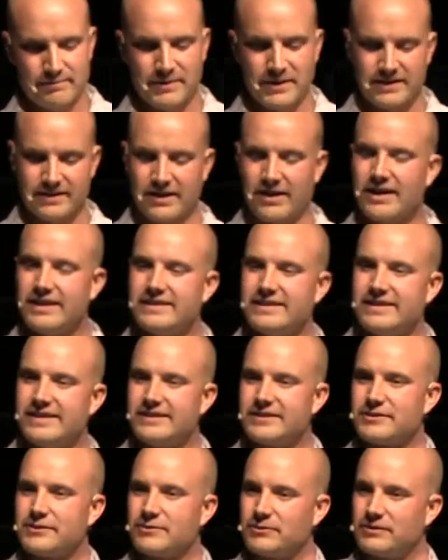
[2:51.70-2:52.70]
But God did
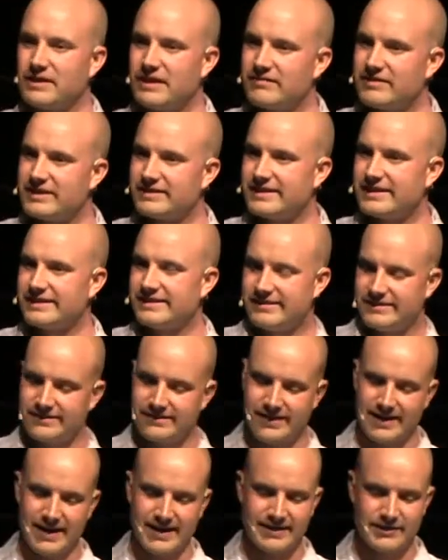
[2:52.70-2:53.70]
it so lovingly
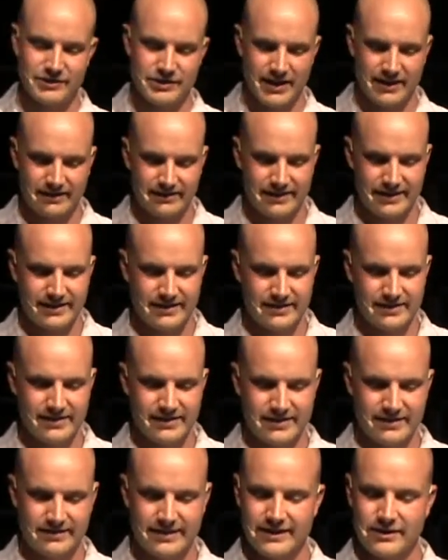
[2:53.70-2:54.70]
and gently,
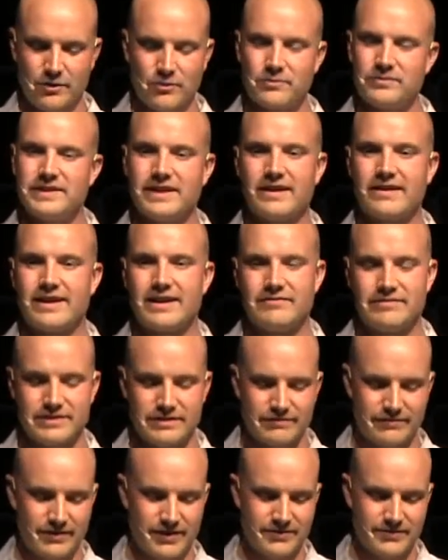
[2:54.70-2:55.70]
like only our
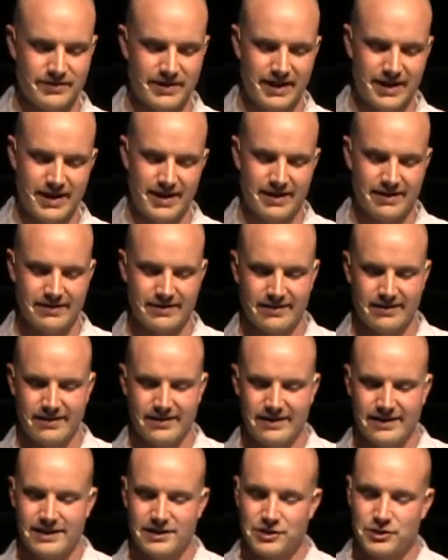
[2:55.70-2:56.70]
Heavenly Father can.
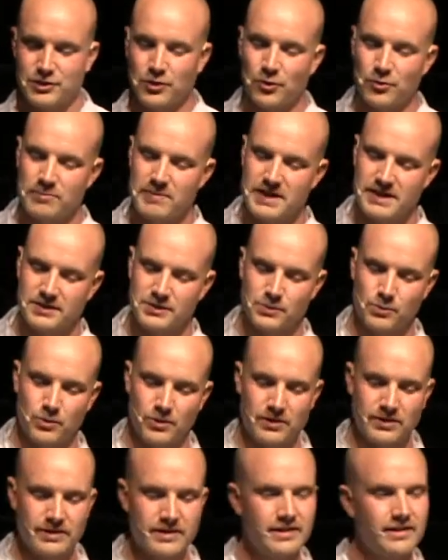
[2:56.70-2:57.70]
He showed me in His
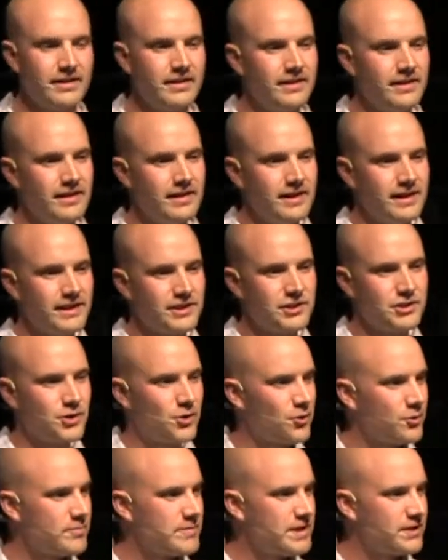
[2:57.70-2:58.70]
Word, He
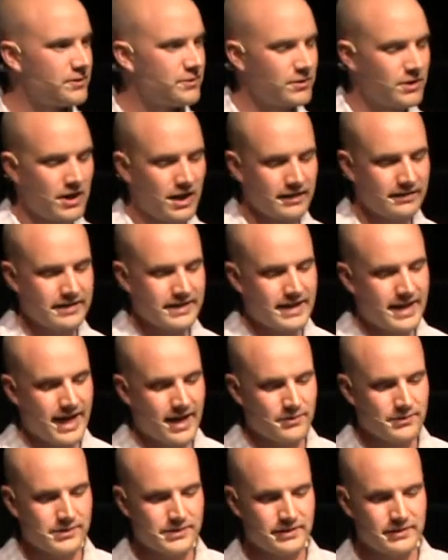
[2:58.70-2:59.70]
showed me through godly
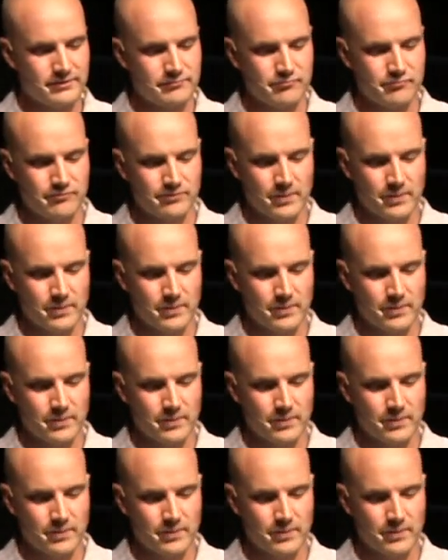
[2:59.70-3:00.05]
counsel.